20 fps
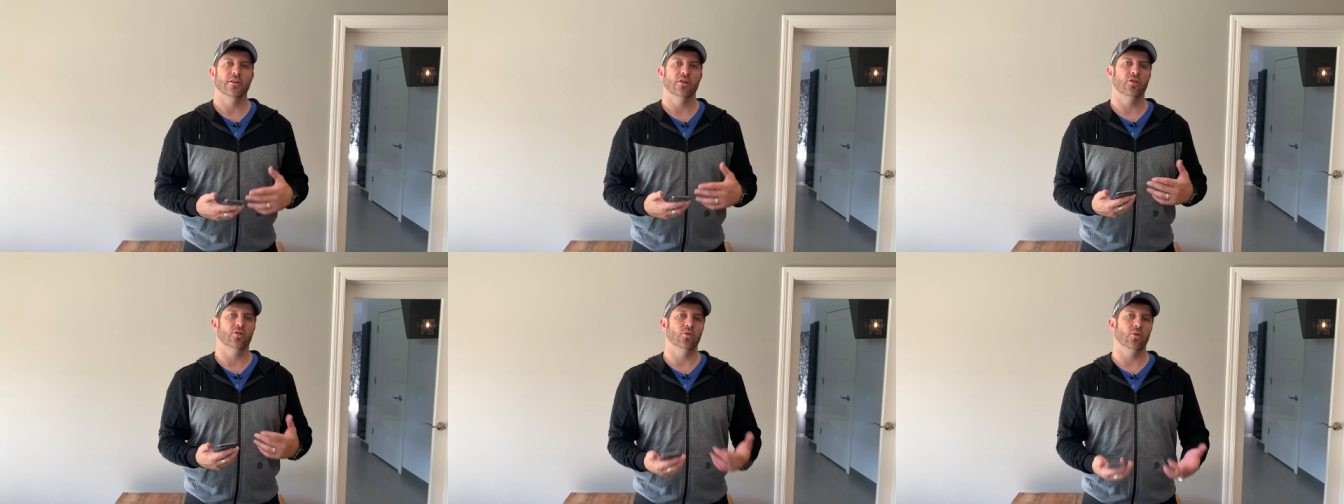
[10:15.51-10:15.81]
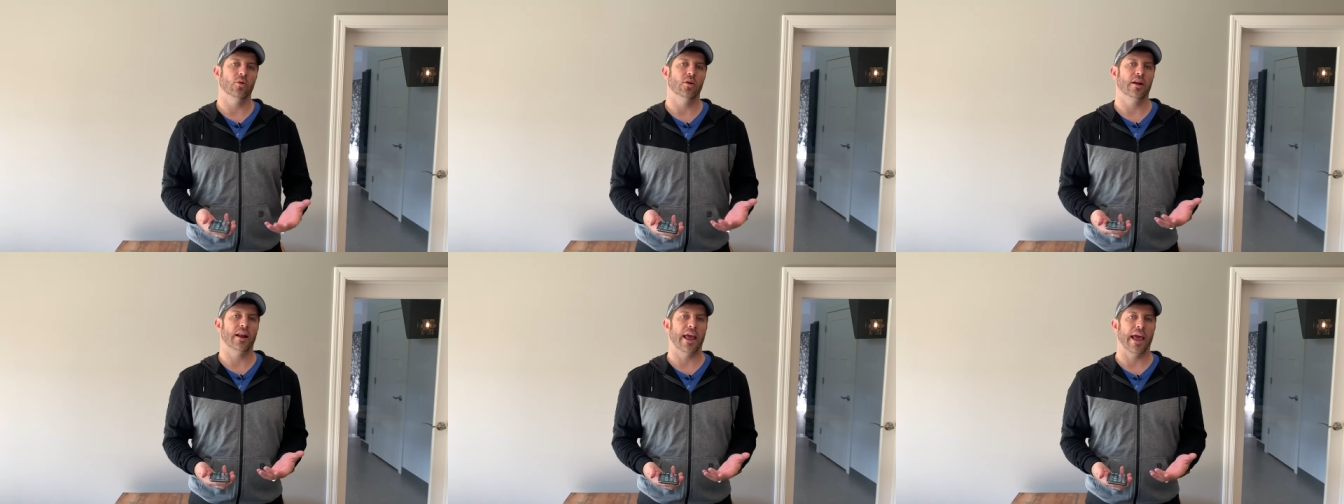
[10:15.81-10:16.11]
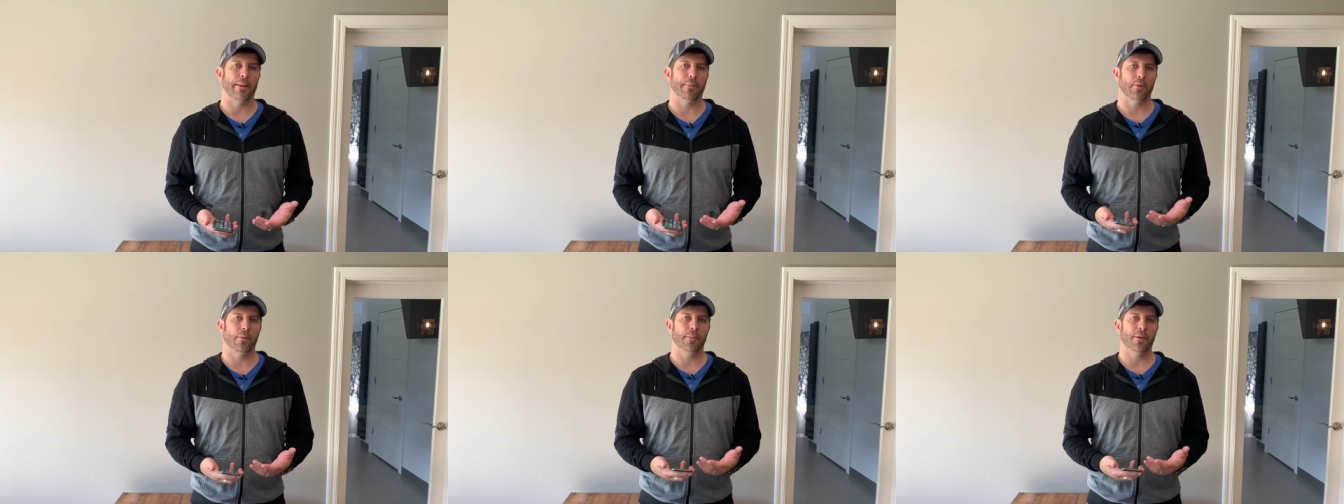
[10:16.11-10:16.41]
to do an
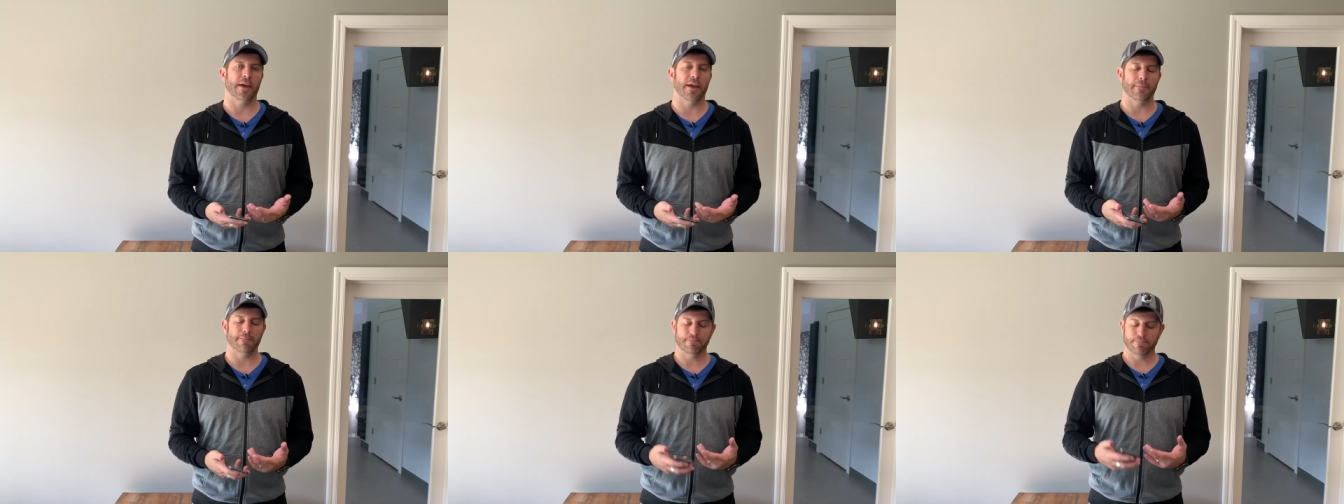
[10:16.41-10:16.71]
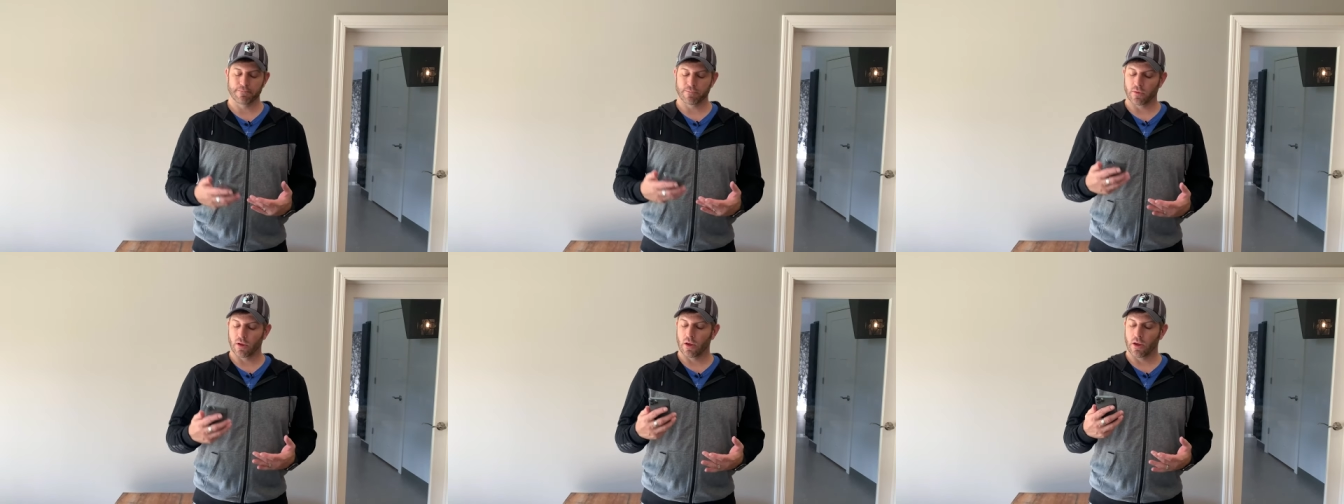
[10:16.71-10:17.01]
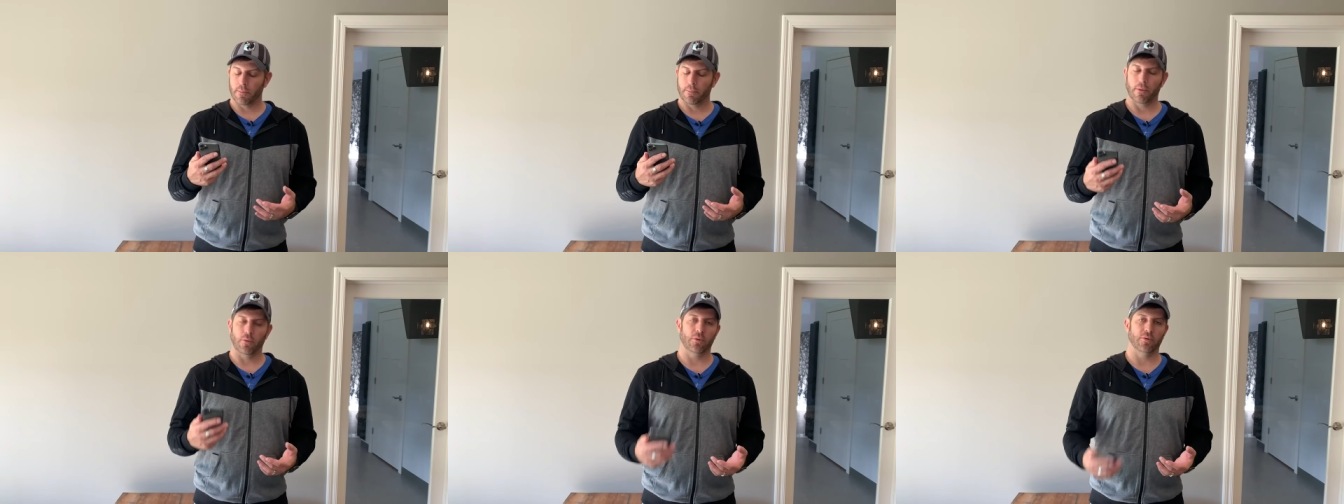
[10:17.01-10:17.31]
Apple Pay
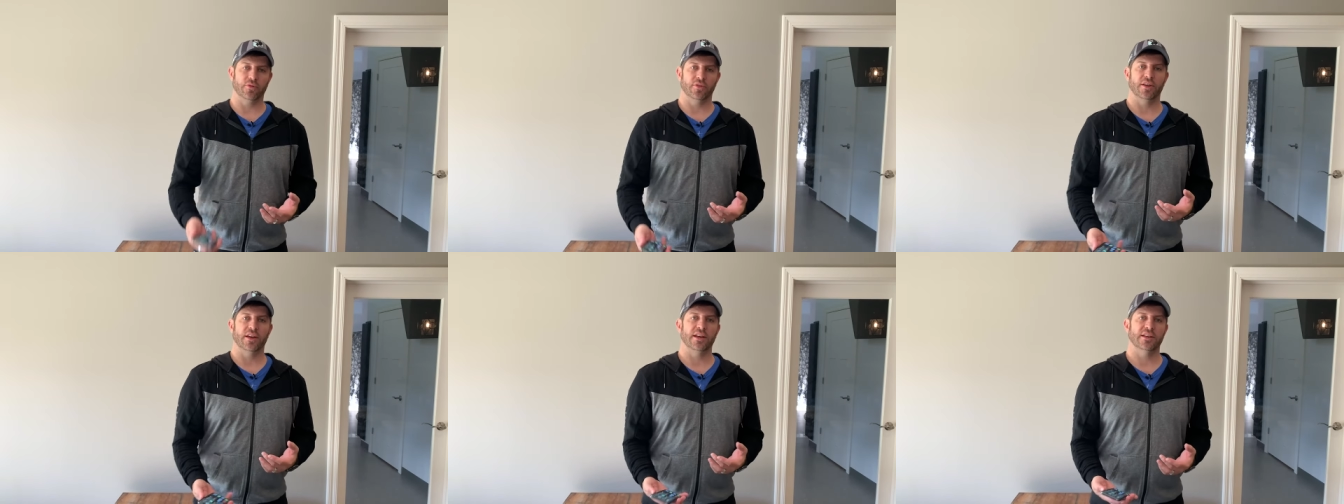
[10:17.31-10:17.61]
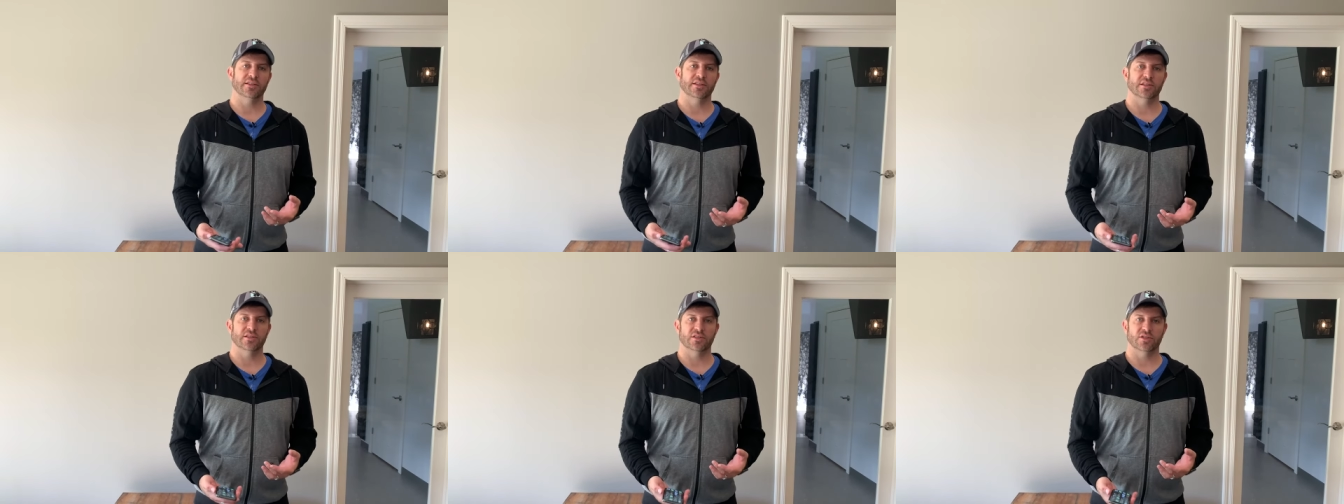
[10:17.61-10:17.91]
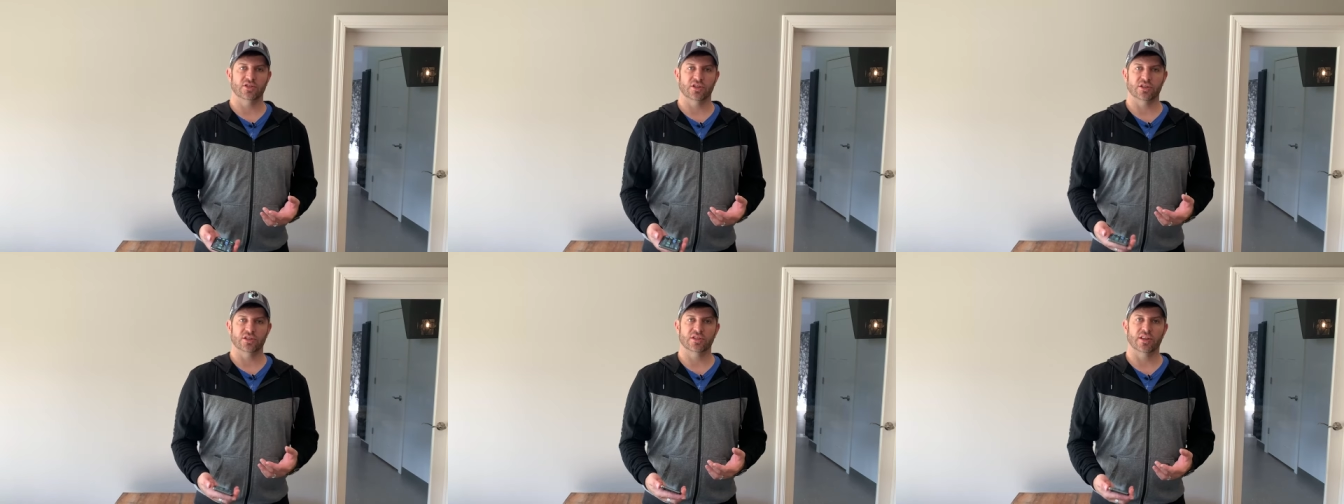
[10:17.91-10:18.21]
but with this
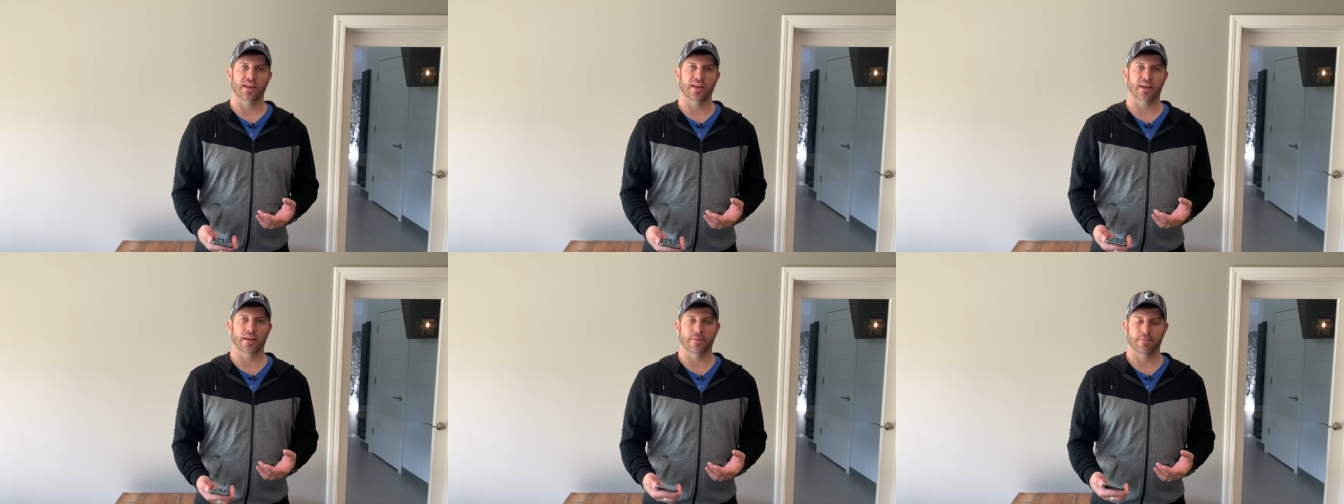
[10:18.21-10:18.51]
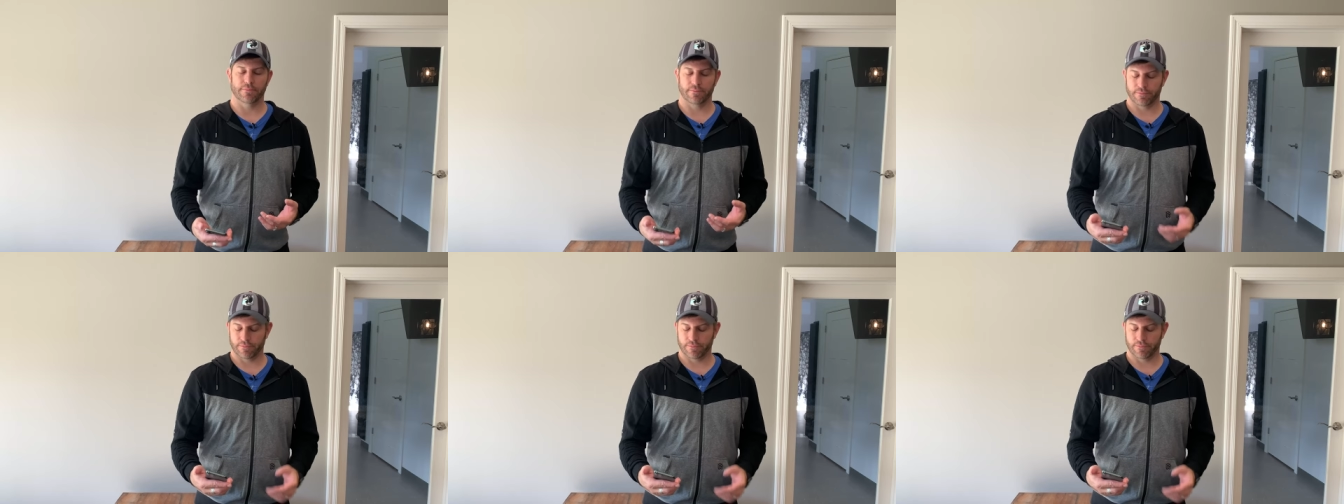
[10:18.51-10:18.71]
it's just like